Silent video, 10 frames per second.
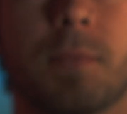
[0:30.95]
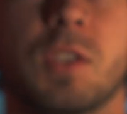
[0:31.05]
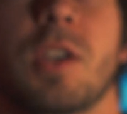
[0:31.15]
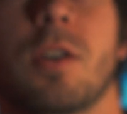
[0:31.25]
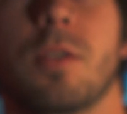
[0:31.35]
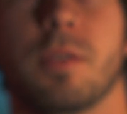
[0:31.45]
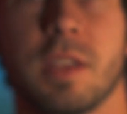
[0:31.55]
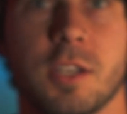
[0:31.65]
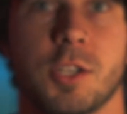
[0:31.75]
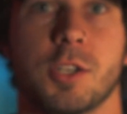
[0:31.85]
So
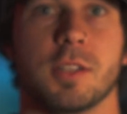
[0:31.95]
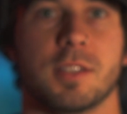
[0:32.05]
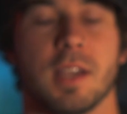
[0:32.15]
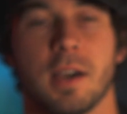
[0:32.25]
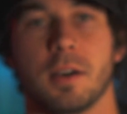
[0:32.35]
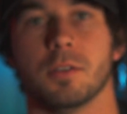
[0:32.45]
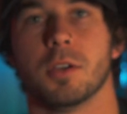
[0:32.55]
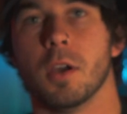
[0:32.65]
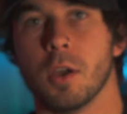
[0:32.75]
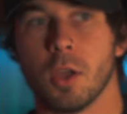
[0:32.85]
this should sound
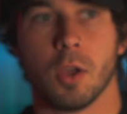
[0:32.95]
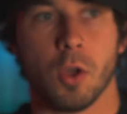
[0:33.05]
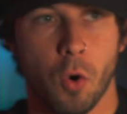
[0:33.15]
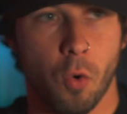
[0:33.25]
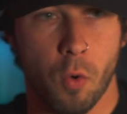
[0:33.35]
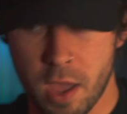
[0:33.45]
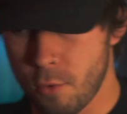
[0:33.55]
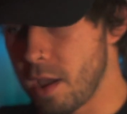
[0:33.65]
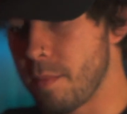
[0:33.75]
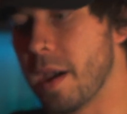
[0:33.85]

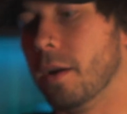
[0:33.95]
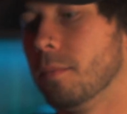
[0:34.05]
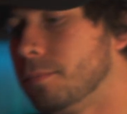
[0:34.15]
way better.